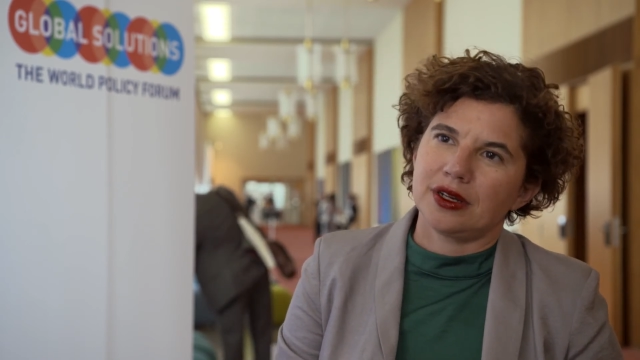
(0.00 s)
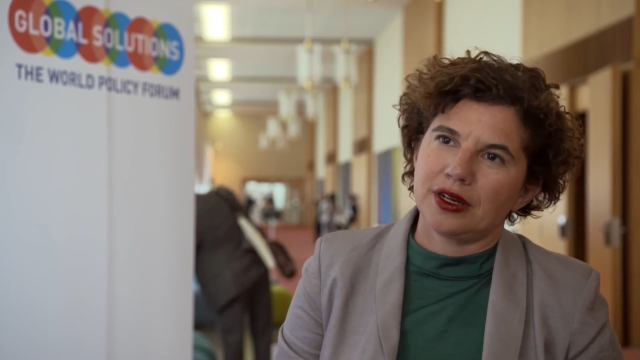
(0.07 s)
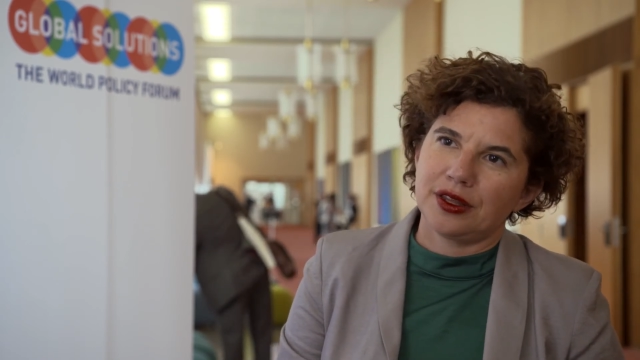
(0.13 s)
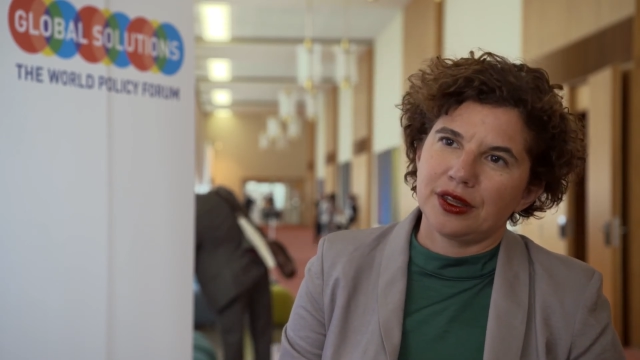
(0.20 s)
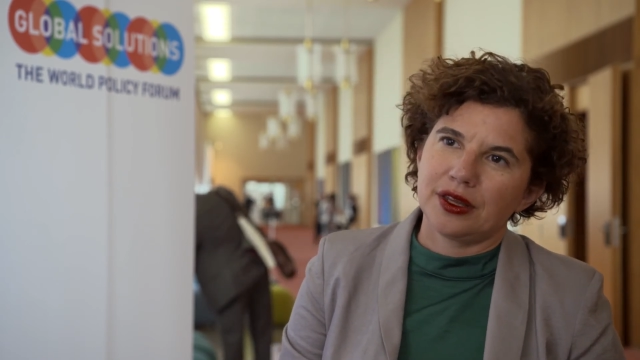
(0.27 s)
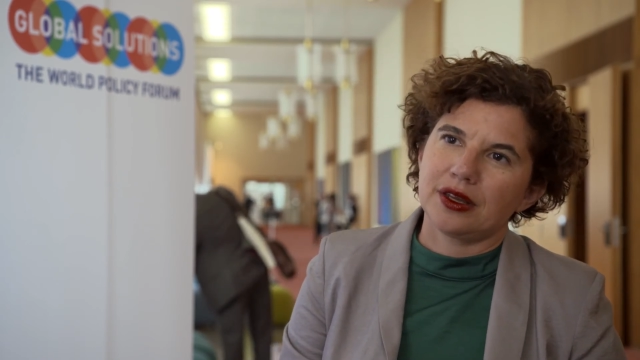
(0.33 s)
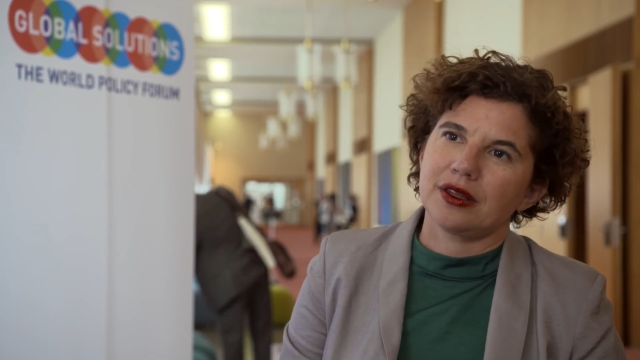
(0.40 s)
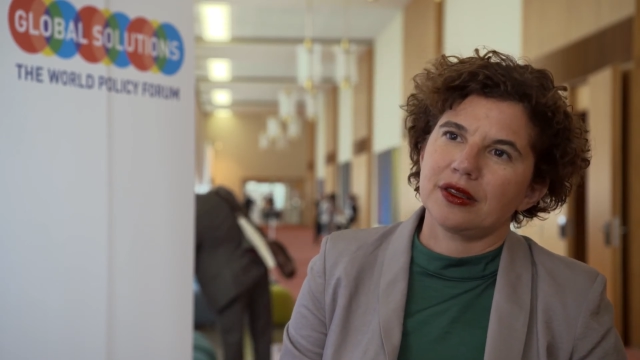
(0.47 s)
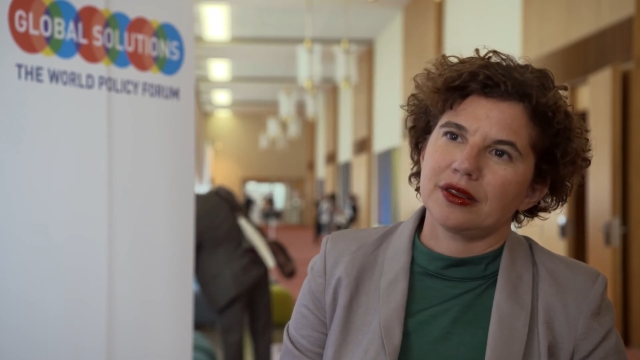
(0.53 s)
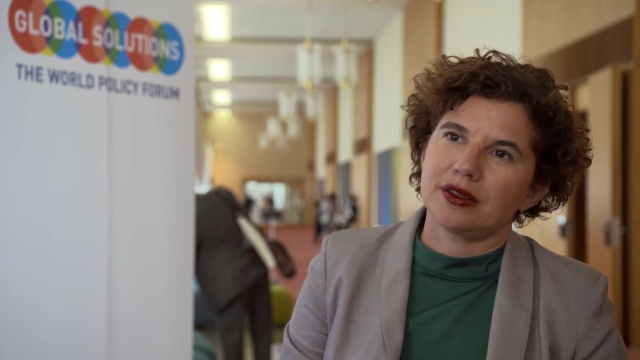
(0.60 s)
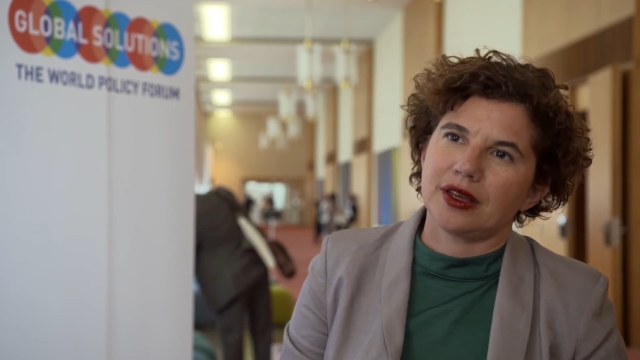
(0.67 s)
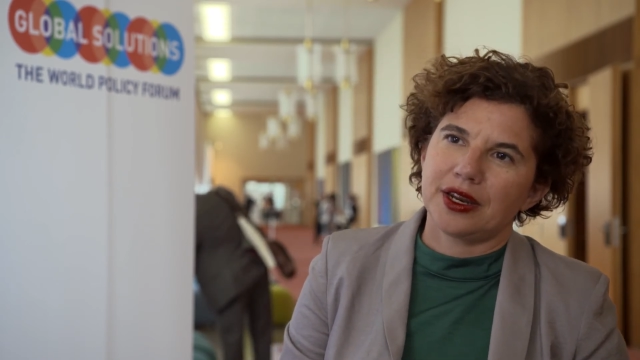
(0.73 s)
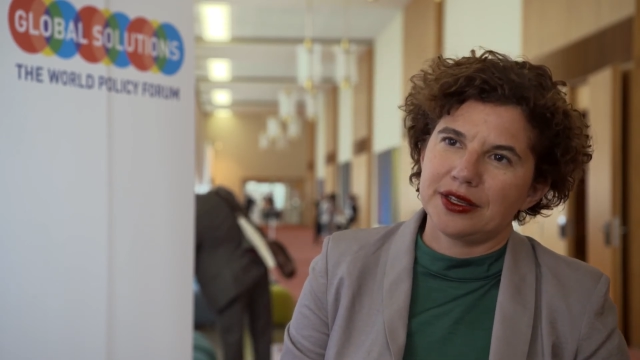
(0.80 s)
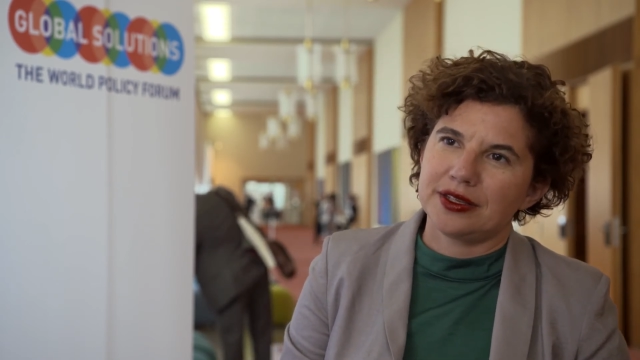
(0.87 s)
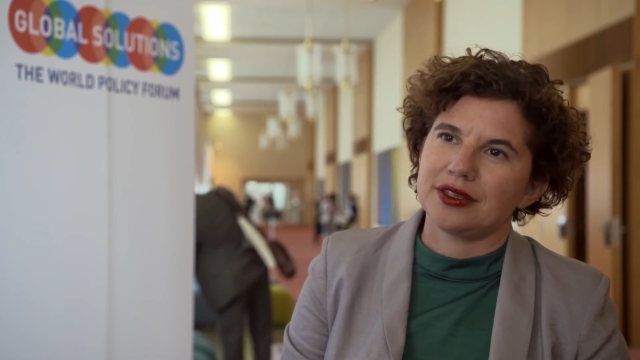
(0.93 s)
And I think
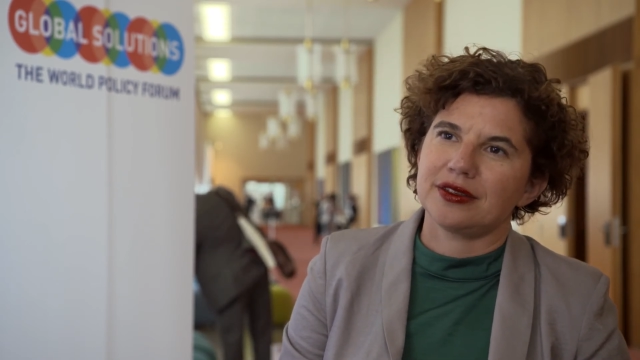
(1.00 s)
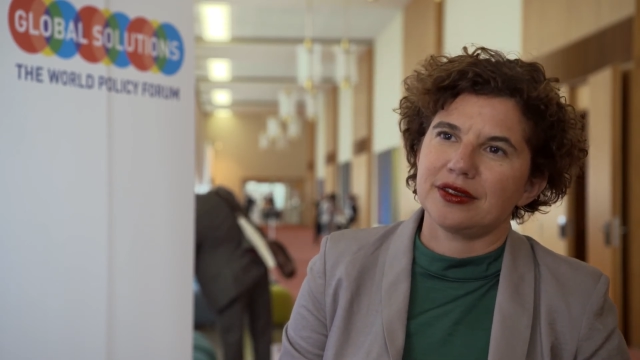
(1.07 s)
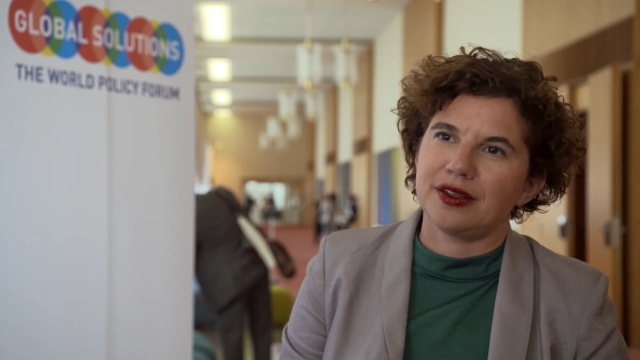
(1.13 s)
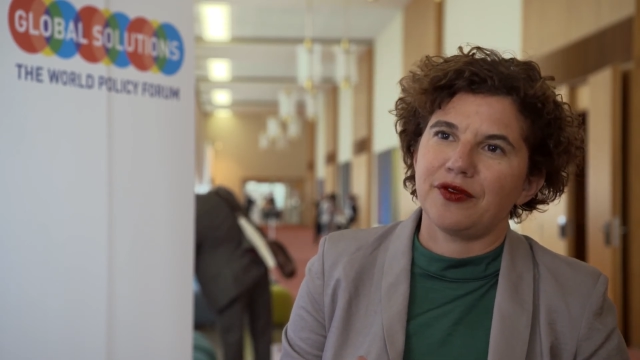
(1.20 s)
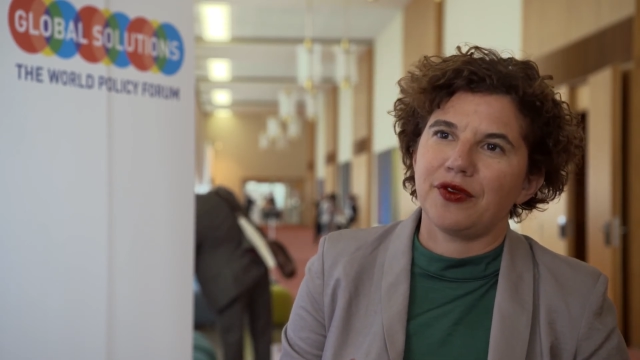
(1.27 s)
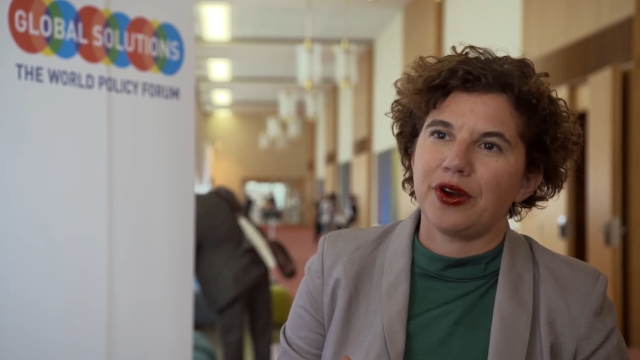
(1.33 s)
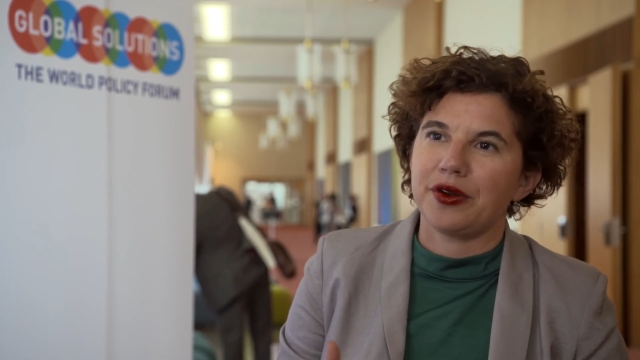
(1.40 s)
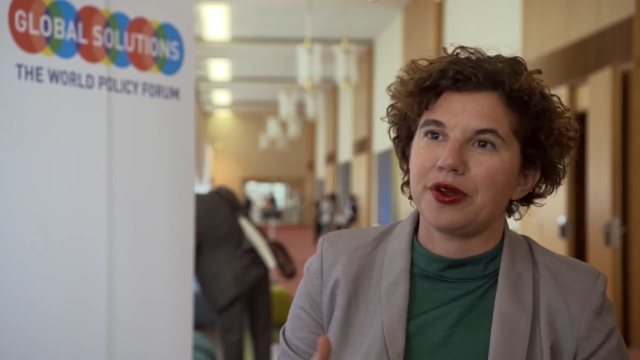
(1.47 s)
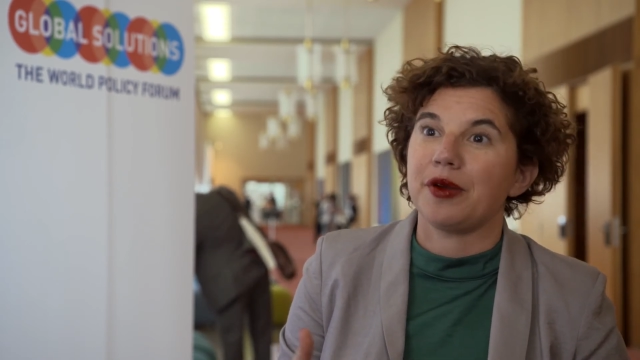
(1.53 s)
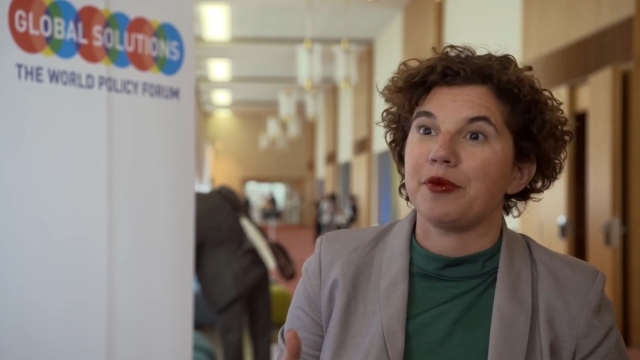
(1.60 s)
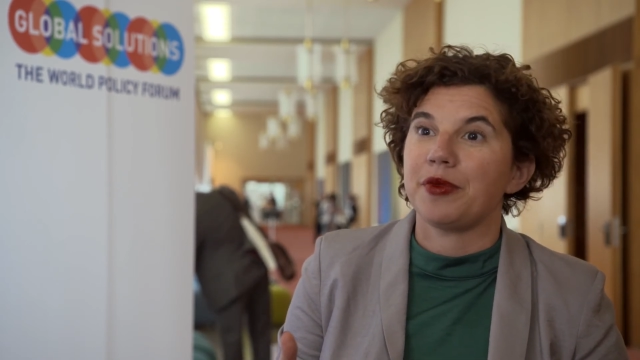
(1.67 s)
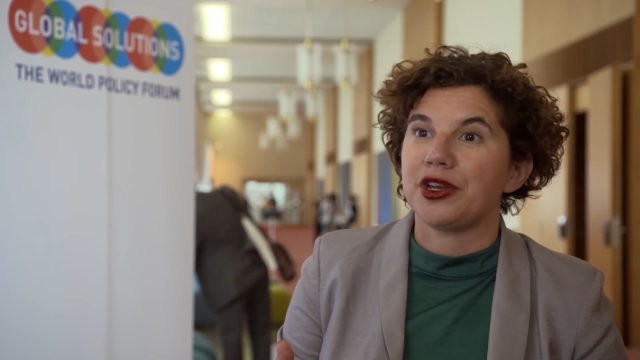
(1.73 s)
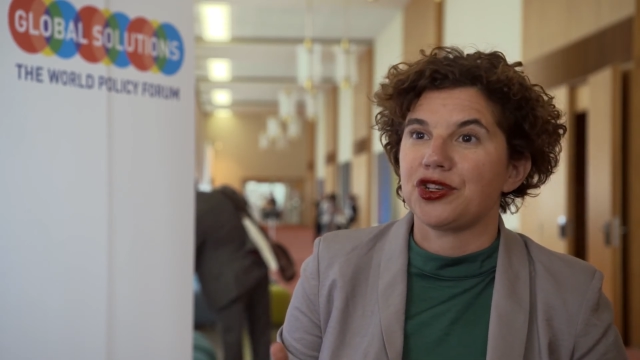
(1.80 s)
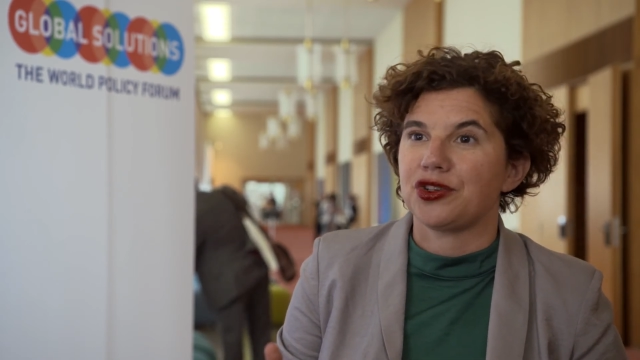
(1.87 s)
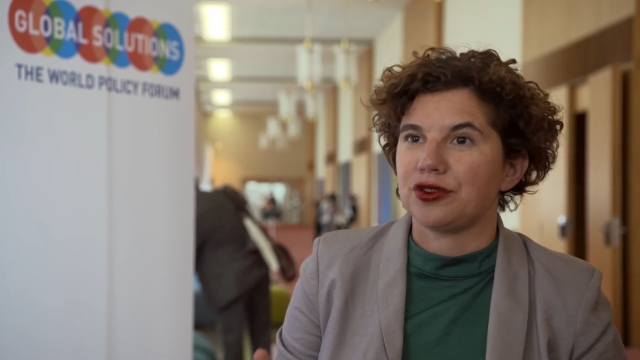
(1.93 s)
that is the very
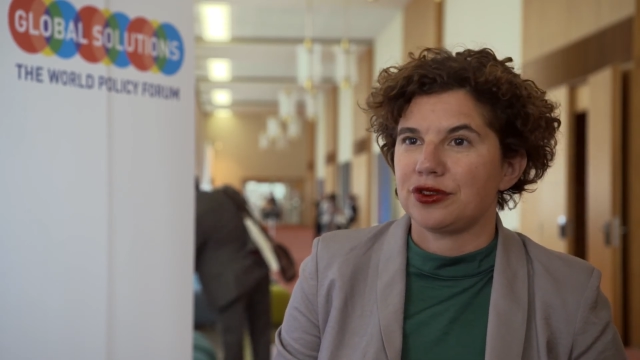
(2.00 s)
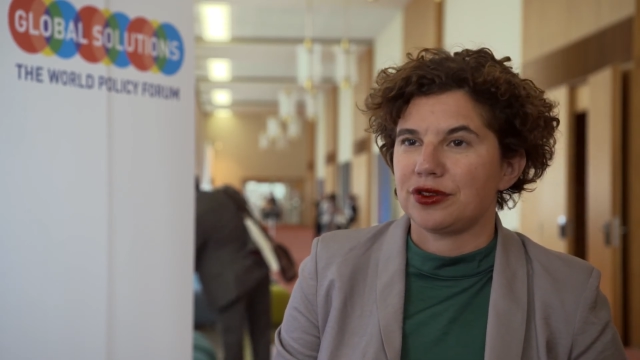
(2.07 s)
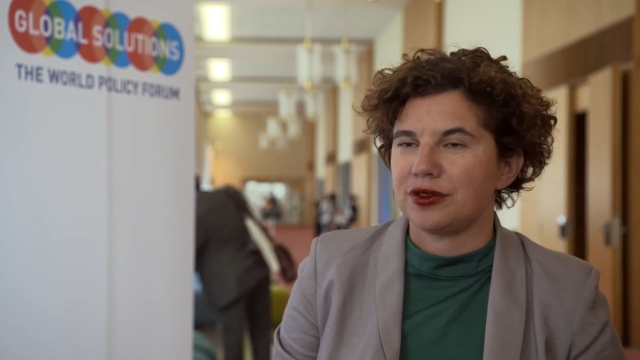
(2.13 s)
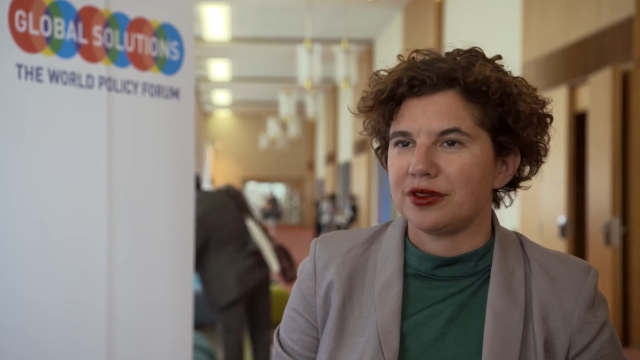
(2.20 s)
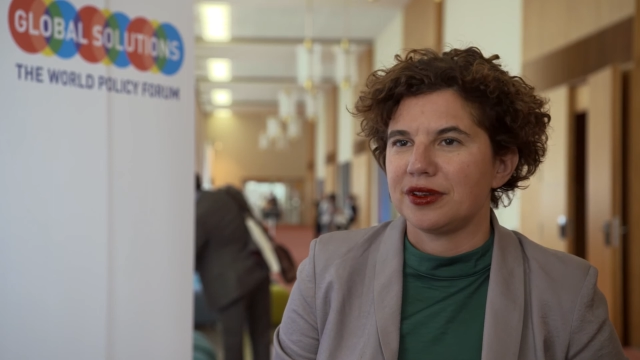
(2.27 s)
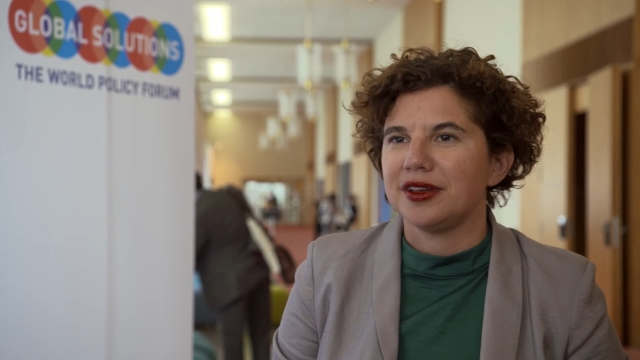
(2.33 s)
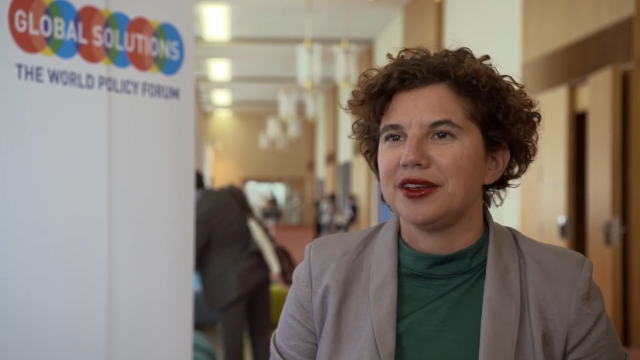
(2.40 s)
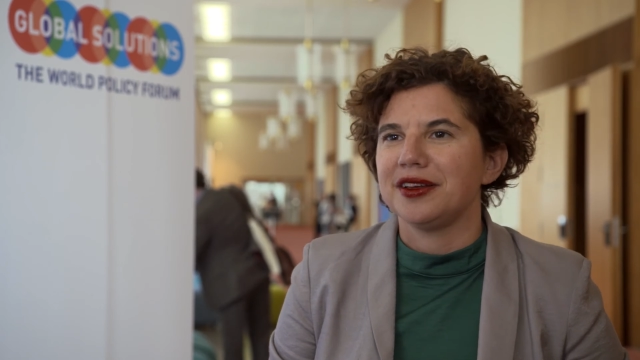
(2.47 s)
ambitious